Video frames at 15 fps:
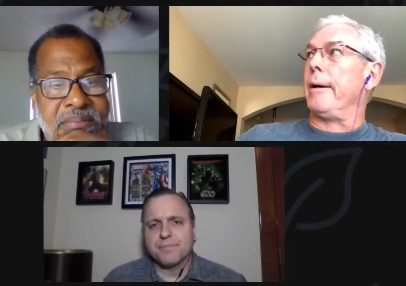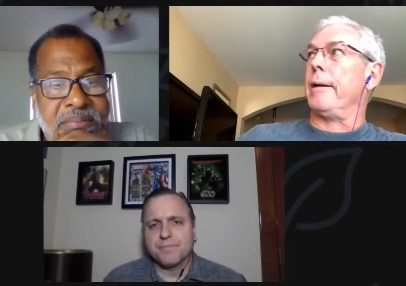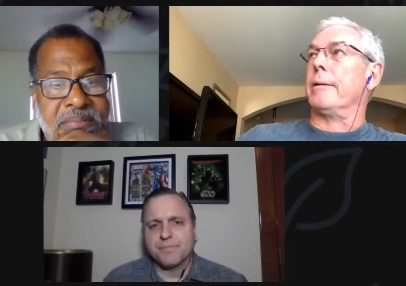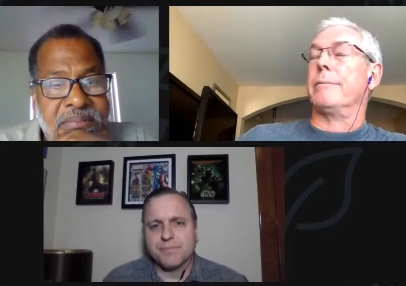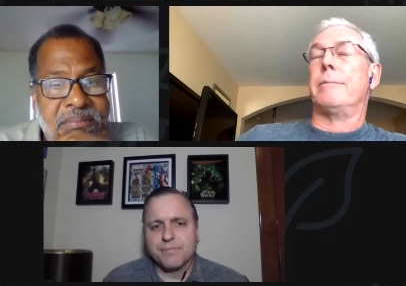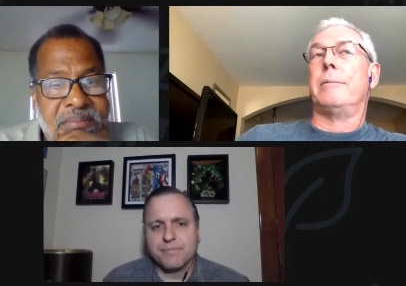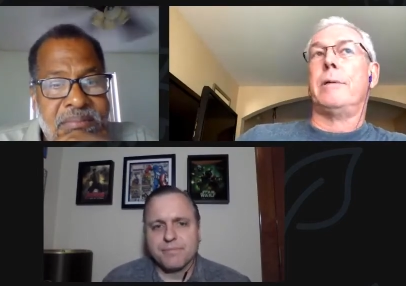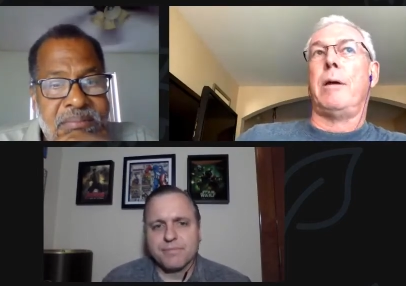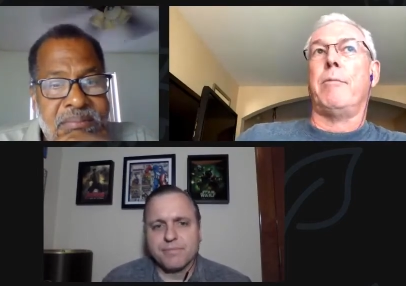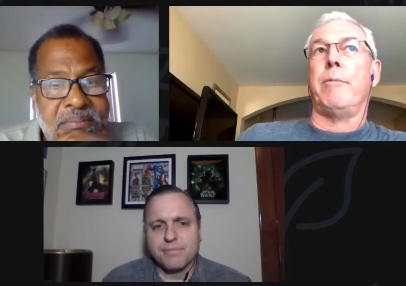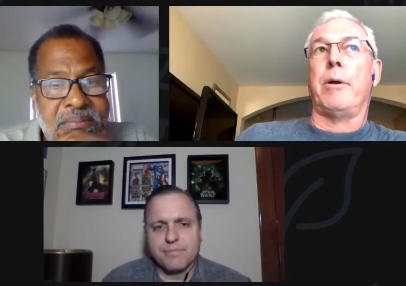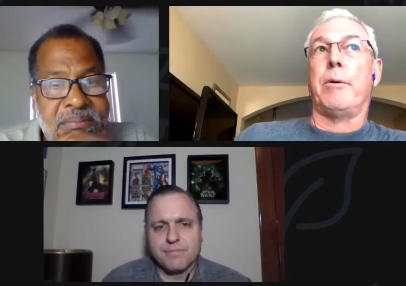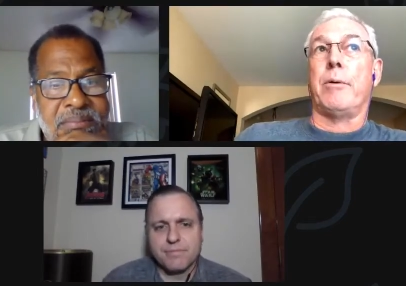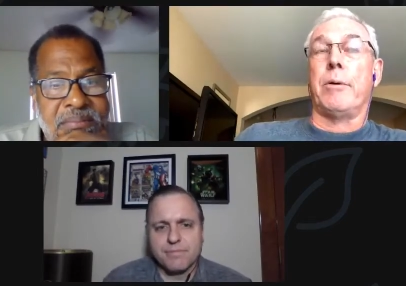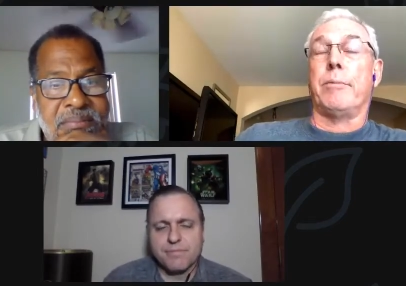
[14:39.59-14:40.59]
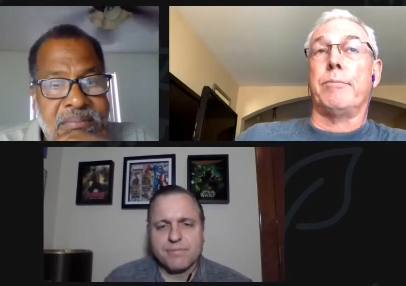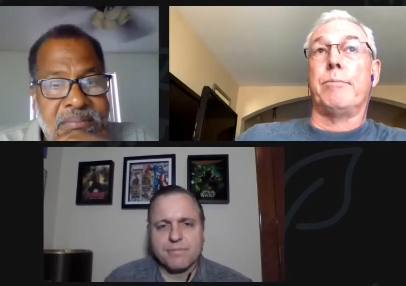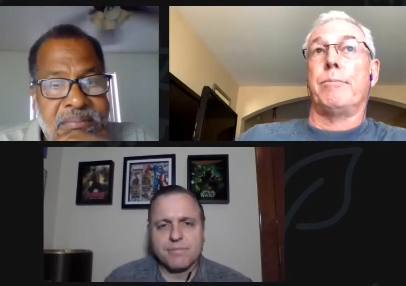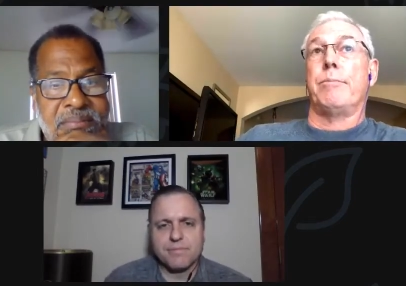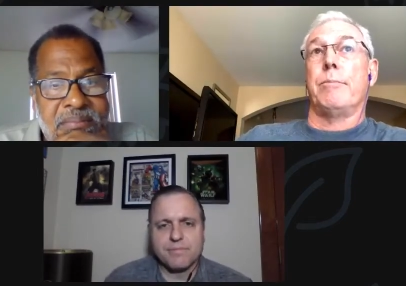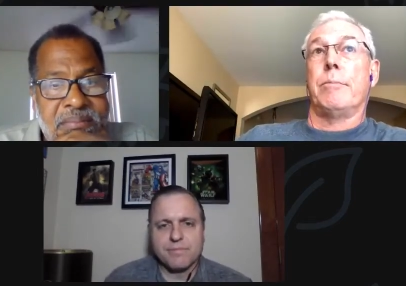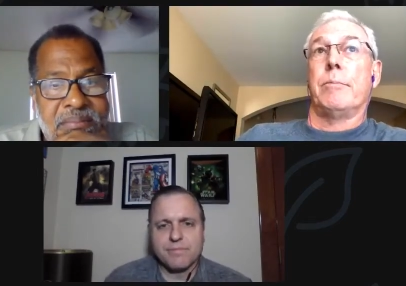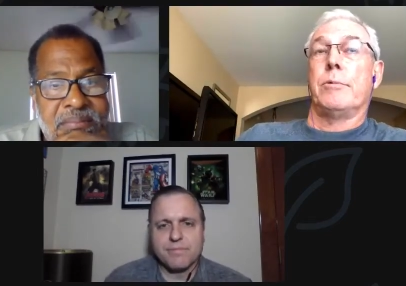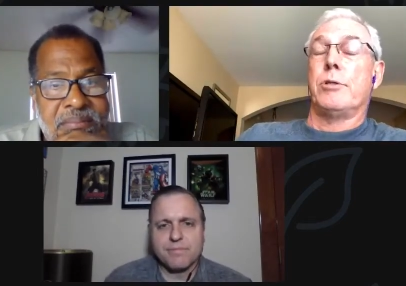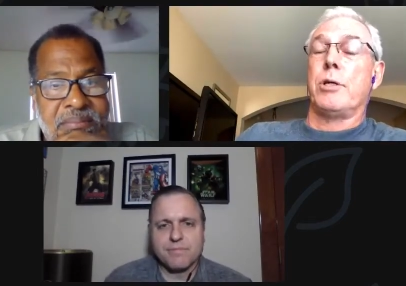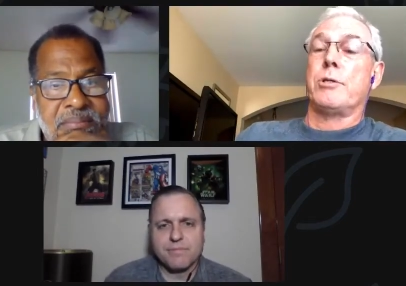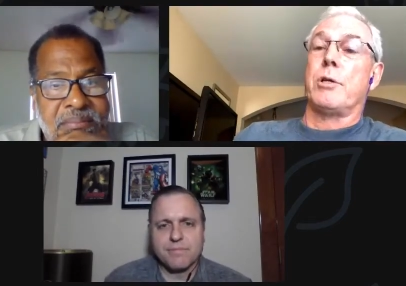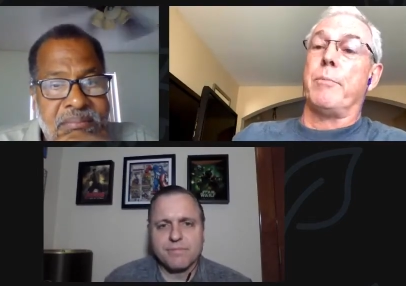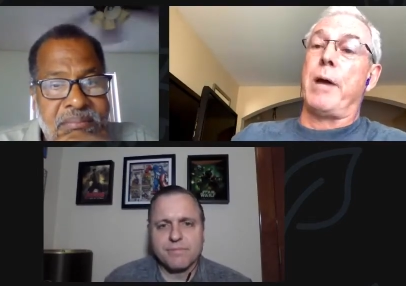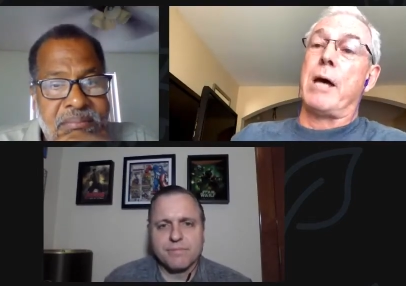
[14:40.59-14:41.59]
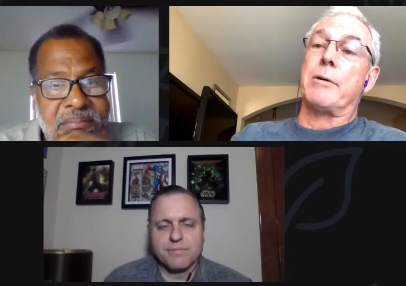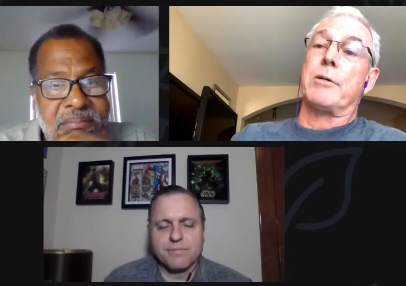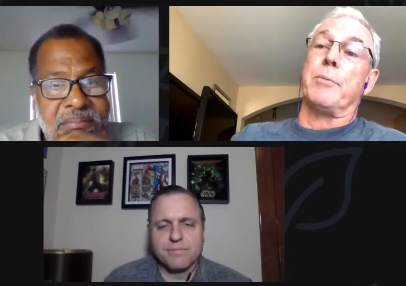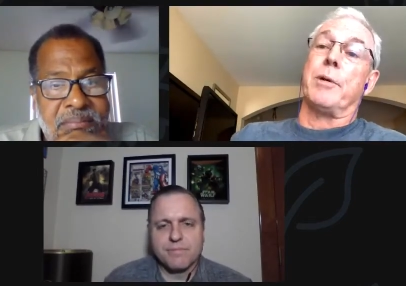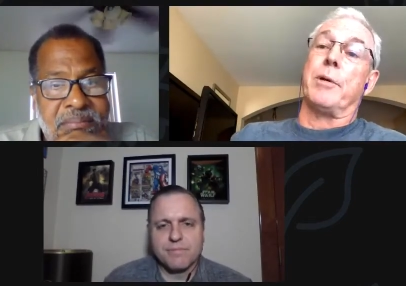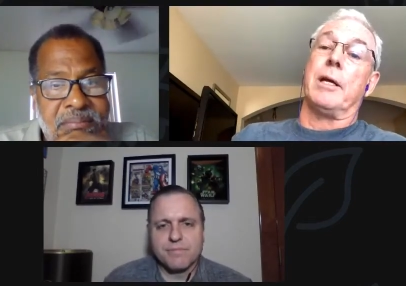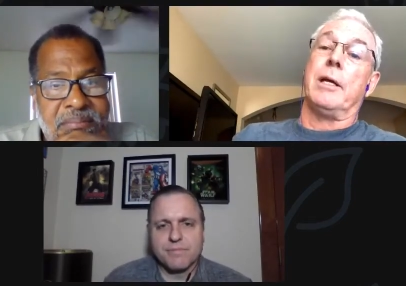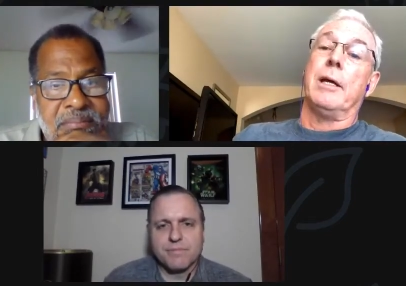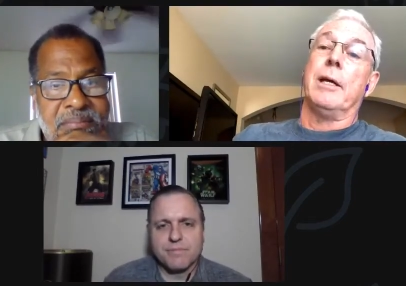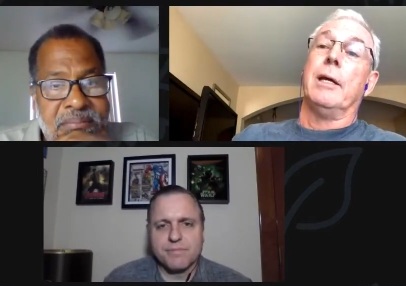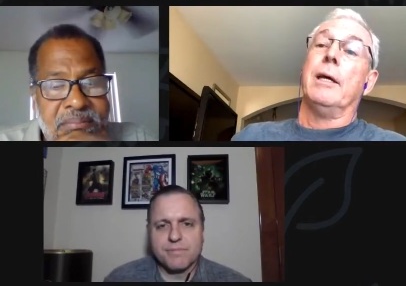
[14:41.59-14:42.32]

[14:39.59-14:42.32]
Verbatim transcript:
Speaker 1: I can't remember, just about to be,